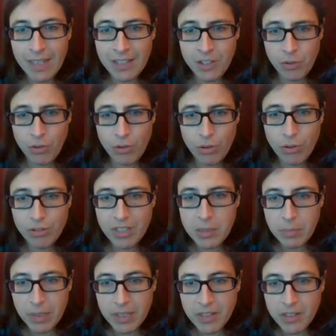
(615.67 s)
And so all
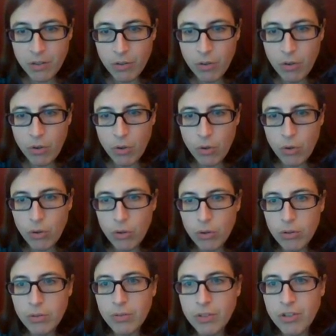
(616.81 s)
these pits are
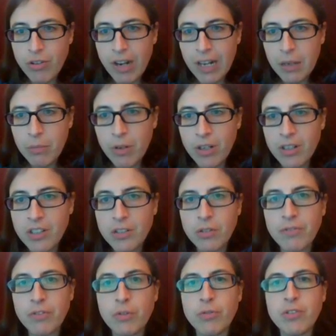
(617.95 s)
all drag marks
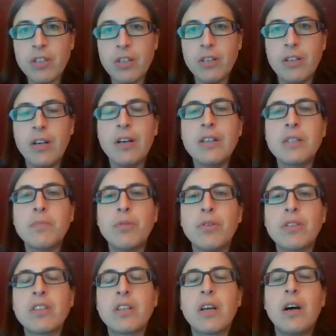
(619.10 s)
of those
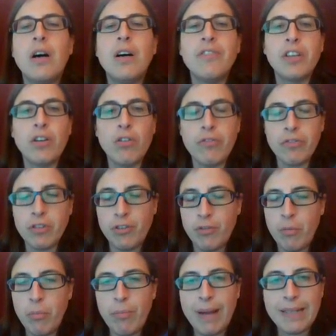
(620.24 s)
icebergs carving off
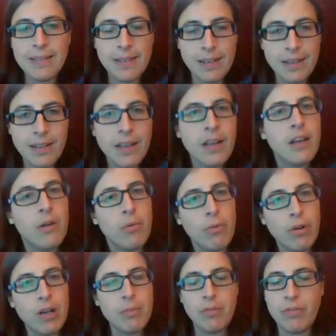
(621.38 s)
dramatically
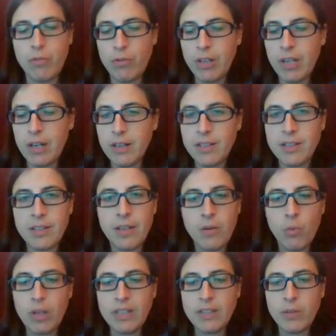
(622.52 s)
right before the ice
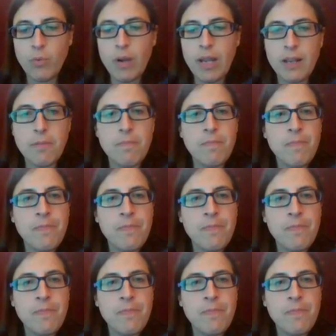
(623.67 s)
went away.